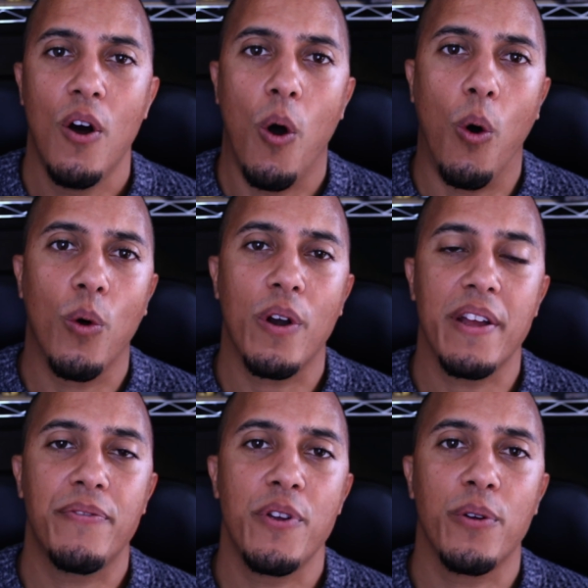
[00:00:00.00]
or
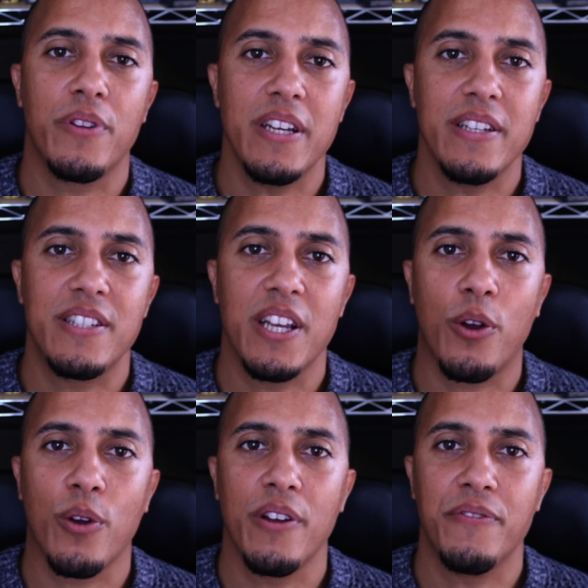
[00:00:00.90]
if you're the
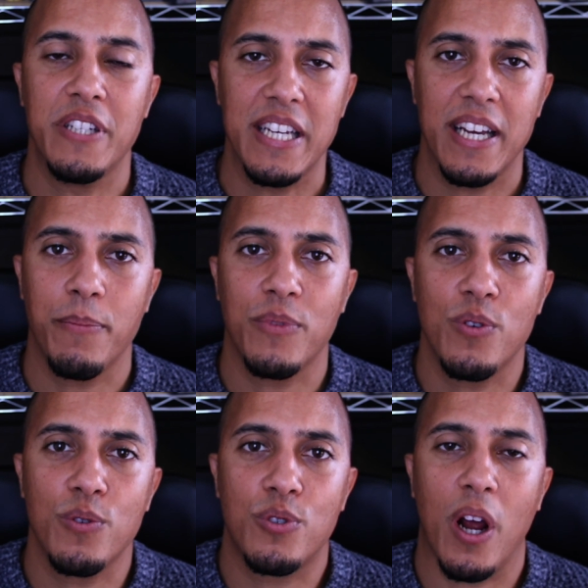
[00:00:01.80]
secretive DM
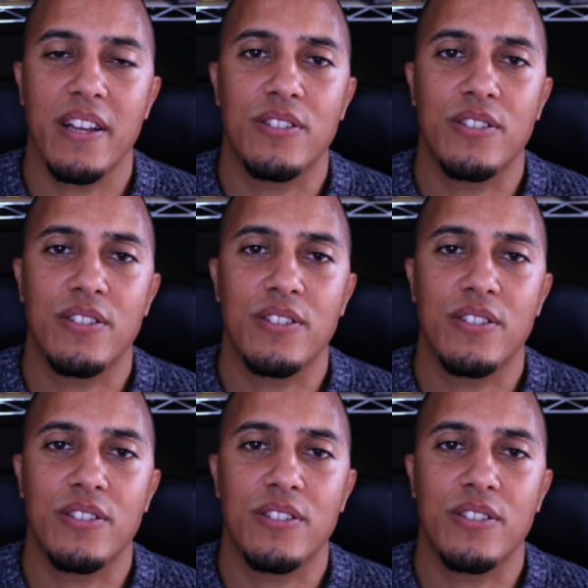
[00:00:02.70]
who tries